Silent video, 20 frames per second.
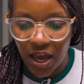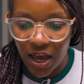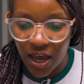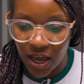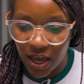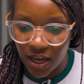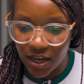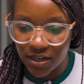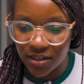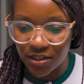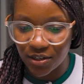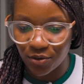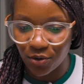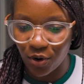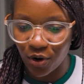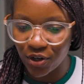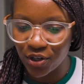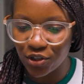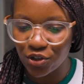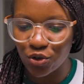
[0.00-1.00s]
And in
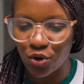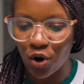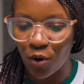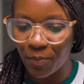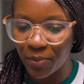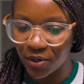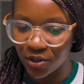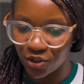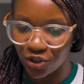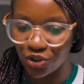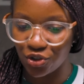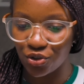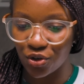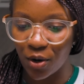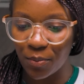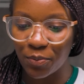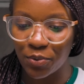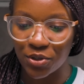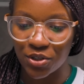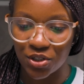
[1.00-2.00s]
order to open a
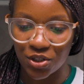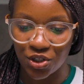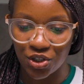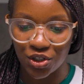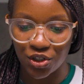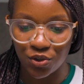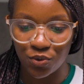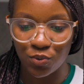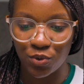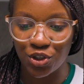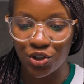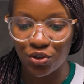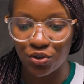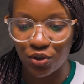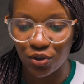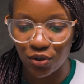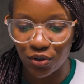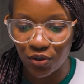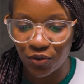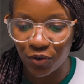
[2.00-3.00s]
short position, we should
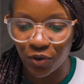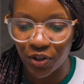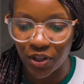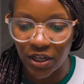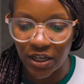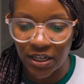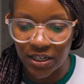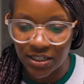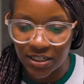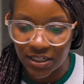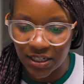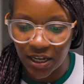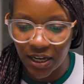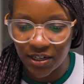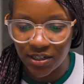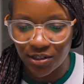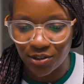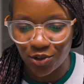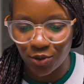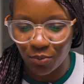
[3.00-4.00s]
look for the
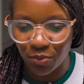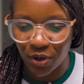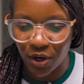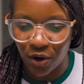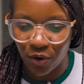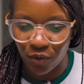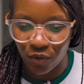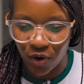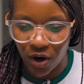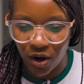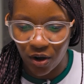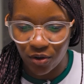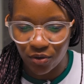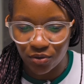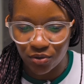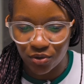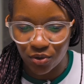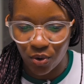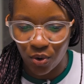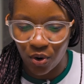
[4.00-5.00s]
indicator to be
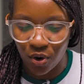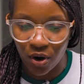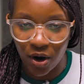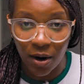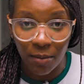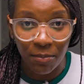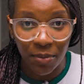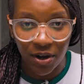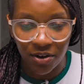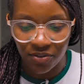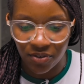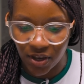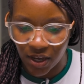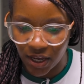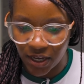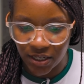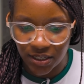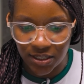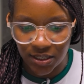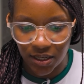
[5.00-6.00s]
around or above
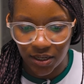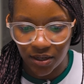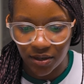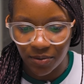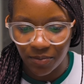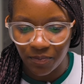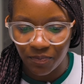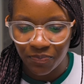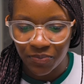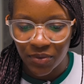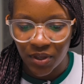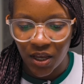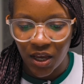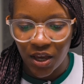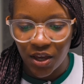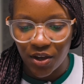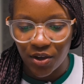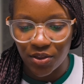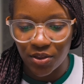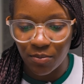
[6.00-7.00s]
80.
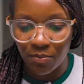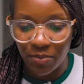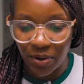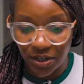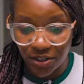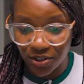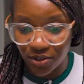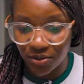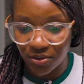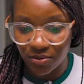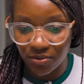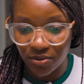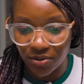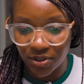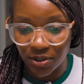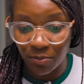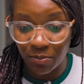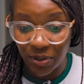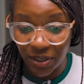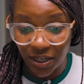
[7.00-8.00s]
The
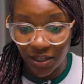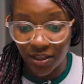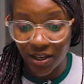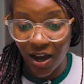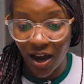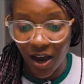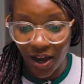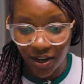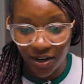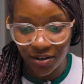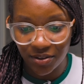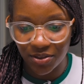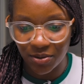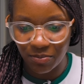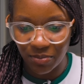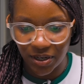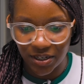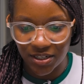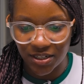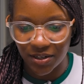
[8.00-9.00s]
higher, the
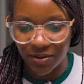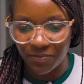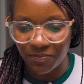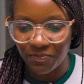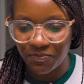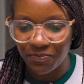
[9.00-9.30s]
better.